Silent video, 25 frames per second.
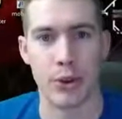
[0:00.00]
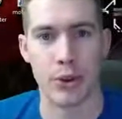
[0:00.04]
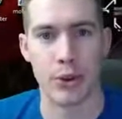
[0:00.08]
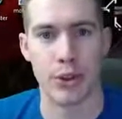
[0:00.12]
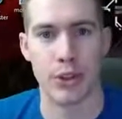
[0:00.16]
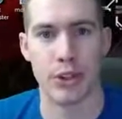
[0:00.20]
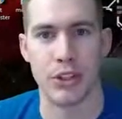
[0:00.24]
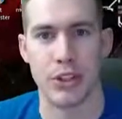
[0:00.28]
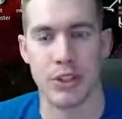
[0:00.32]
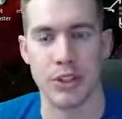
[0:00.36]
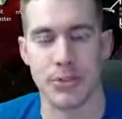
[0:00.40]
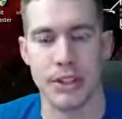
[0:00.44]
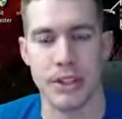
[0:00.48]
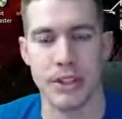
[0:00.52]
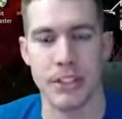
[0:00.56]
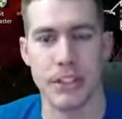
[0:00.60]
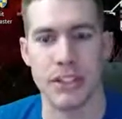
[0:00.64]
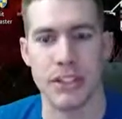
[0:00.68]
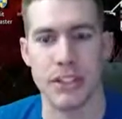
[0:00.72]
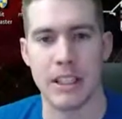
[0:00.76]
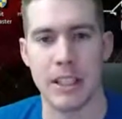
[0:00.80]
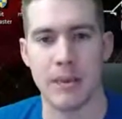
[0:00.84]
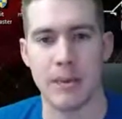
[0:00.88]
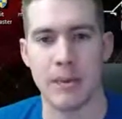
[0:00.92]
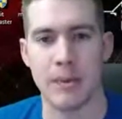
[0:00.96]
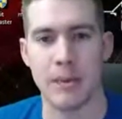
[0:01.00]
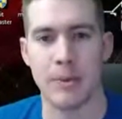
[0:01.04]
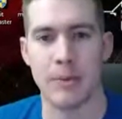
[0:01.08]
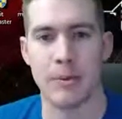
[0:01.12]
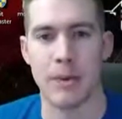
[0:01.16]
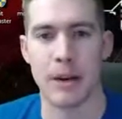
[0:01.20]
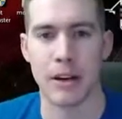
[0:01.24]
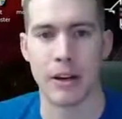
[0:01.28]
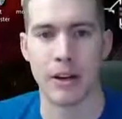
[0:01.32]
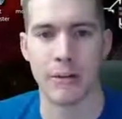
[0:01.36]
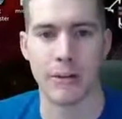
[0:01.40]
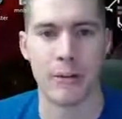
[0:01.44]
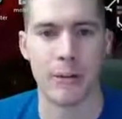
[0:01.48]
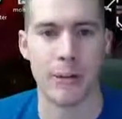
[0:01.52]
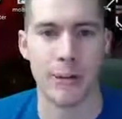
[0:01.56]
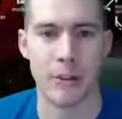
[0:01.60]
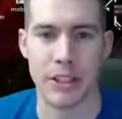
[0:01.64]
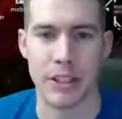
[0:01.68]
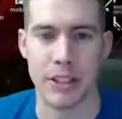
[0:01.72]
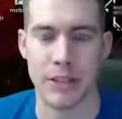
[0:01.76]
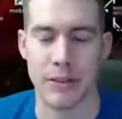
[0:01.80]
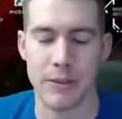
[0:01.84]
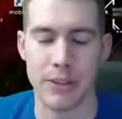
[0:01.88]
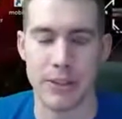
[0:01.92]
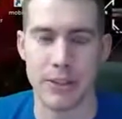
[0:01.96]
it to me to keep the microphone
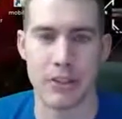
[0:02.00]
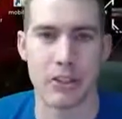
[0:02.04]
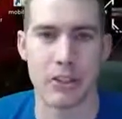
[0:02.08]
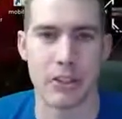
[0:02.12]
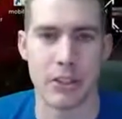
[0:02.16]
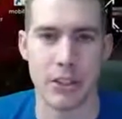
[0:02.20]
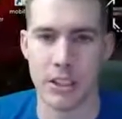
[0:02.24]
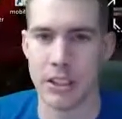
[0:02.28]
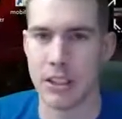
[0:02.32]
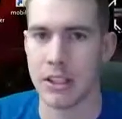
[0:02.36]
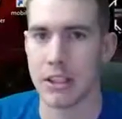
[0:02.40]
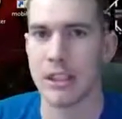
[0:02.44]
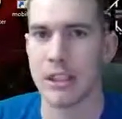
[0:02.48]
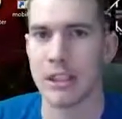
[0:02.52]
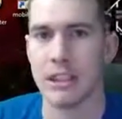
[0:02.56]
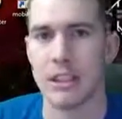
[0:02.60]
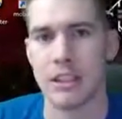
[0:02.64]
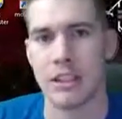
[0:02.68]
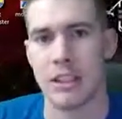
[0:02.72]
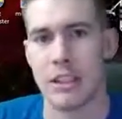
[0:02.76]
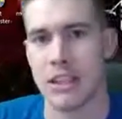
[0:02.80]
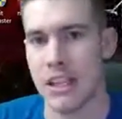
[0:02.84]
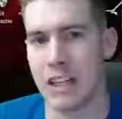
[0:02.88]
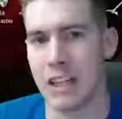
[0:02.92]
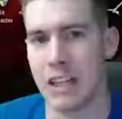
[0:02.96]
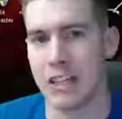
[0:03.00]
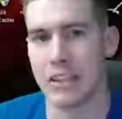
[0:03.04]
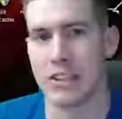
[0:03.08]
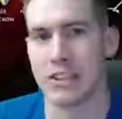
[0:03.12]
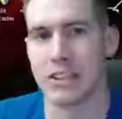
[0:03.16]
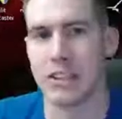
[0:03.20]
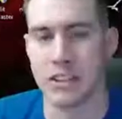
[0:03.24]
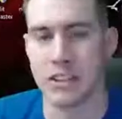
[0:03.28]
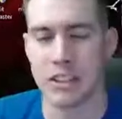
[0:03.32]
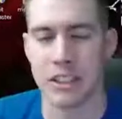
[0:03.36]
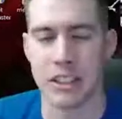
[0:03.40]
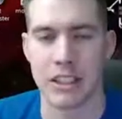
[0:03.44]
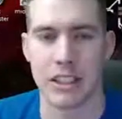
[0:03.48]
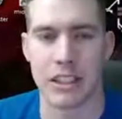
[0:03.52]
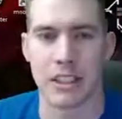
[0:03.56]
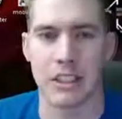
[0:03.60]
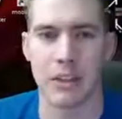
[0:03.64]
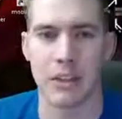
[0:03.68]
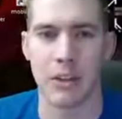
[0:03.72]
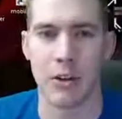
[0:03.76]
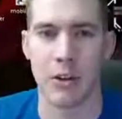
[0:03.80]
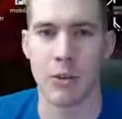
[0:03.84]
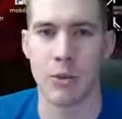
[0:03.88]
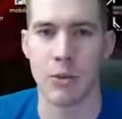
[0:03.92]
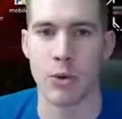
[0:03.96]
that eventually the connection is gonna
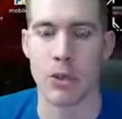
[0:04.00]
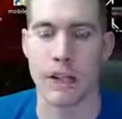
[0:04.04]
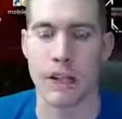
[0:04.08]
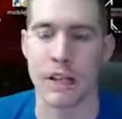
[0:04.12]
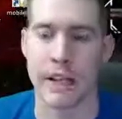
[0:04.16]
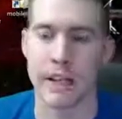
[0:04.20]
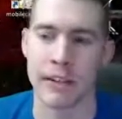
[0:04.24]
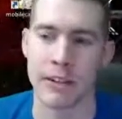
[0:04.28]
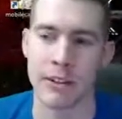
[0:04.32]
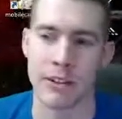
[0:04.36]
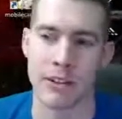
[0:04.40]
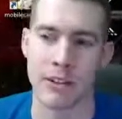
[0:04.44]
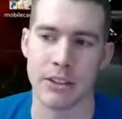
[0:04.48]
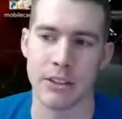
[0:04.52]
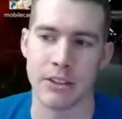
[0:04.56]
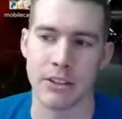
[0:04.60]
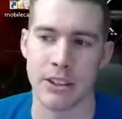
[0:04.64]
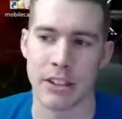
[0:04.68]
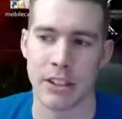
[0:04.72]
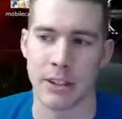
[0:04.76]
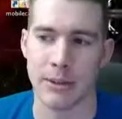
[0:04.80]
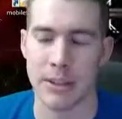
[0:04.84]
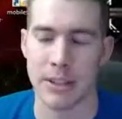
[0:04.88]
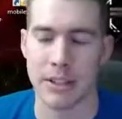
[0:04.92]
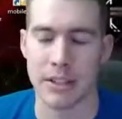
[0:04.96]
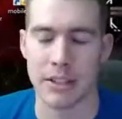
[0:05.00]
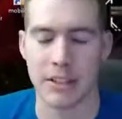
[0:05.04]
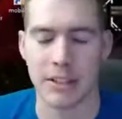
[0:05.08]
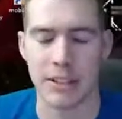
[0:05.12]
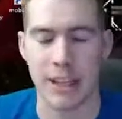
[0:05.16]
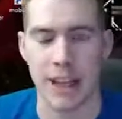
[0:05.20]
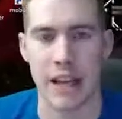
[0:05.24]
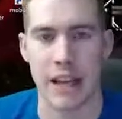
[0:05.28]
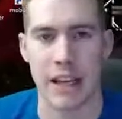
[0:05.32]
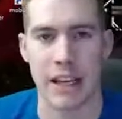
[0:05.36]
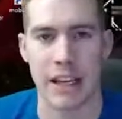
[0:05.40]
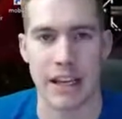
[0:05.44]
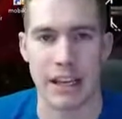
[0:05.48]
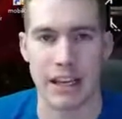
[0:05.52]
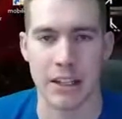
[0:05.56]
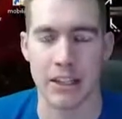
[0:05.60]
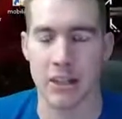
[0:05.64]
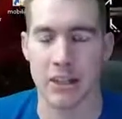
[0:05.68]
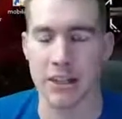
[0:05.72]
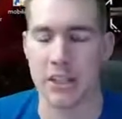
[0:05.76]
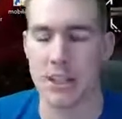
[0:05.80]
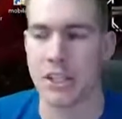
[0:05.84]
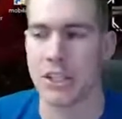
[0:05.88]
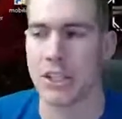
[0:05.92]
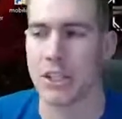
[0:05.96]
get all worn out. There's gonna be static and
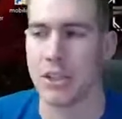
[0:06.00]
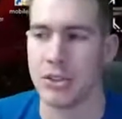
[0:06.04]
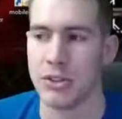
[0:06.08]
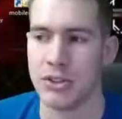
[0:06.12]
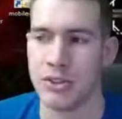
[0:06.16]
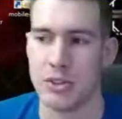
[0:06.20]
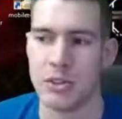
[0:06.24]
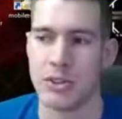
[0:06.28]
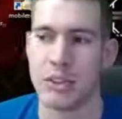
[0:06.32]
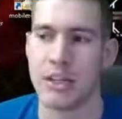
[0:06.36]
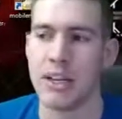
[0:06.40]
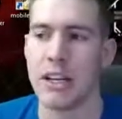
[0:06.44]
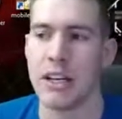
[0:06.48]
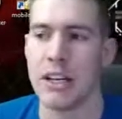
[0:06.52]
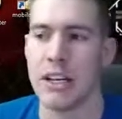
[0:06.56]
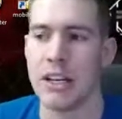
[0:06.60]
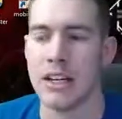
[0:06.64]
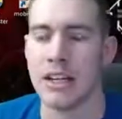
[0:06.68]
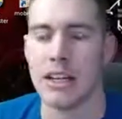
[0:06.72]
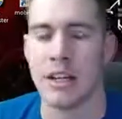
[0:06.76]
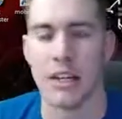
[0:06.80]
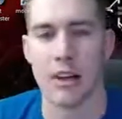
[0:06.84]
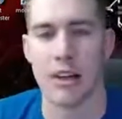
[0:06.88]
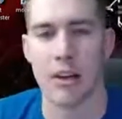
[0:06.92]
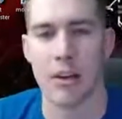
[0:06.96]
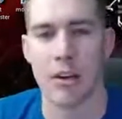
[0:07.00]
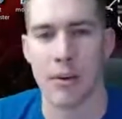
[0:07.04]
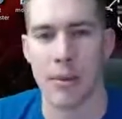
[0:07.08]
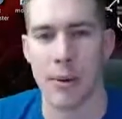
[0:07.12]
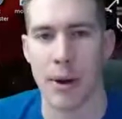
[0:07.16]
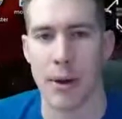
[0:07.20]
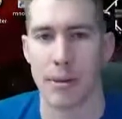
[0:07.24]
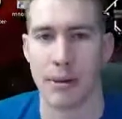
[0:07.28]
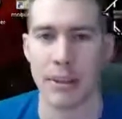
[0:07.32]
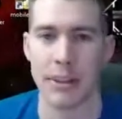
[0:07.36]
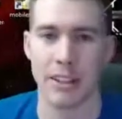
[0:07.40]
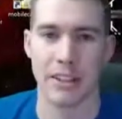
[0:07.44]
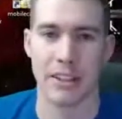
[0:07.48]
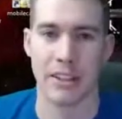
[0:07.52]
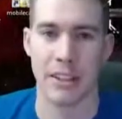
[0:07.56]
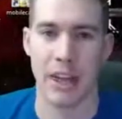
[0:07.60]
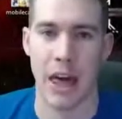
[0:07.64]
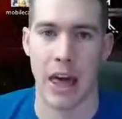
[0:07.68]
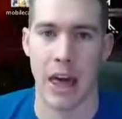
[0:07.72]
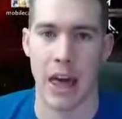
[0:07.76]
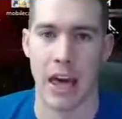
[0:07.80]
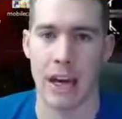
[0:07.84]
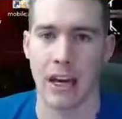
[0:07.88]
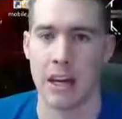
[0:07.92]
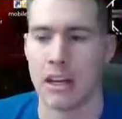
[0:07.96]
other issues that come about because of
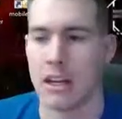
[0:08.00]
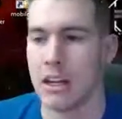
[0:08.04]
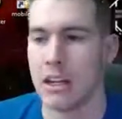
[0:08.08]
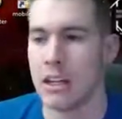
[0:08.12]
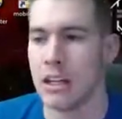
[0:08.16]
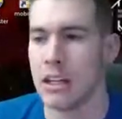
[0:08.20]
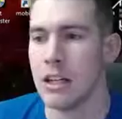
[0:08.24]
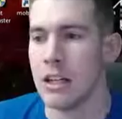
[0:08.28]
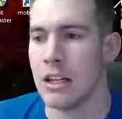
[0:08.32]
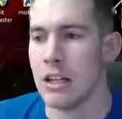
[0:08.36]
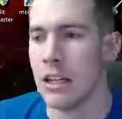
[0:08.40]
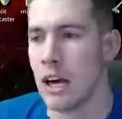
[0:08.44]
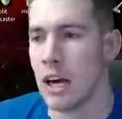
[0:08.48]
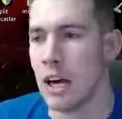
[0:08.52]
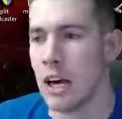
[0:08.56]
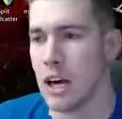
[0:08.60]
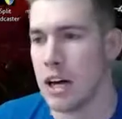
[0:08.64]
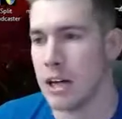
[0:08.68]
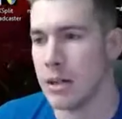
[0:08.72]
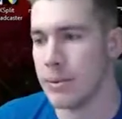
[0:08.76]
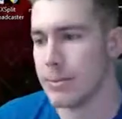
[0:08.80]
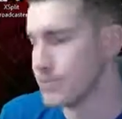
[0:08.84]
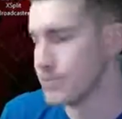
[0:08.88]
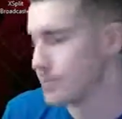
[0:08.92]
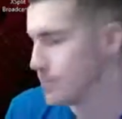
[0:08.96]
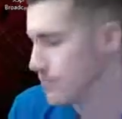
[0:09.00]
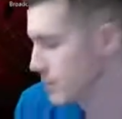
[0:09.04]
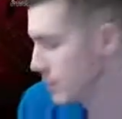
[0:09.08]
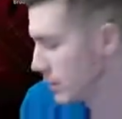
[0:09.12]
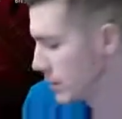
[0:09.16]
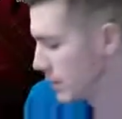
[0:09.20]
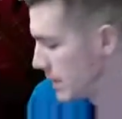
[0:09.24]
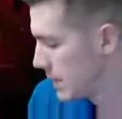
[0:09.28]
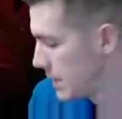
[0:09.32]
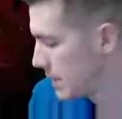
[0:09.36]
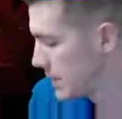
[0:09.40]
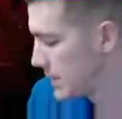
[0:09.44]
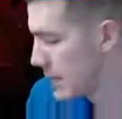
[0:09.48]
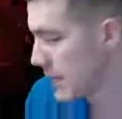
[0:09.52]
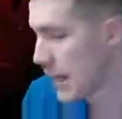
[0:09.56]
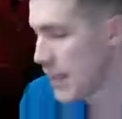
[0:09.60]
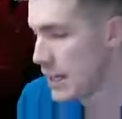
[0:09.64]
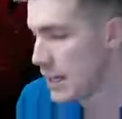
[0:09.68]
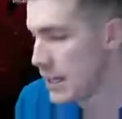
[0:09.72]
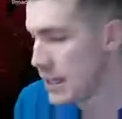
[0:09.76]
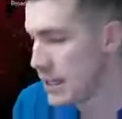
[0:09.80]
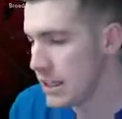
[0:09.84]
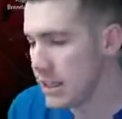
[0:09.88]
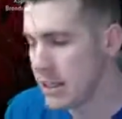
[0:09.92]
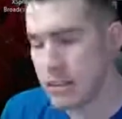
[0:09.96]
that. The
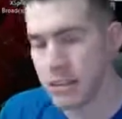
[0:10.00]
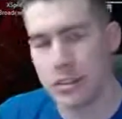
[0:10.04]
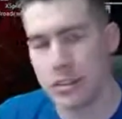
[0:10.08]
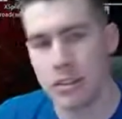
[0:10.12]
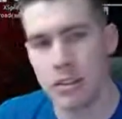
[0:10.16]
Yeti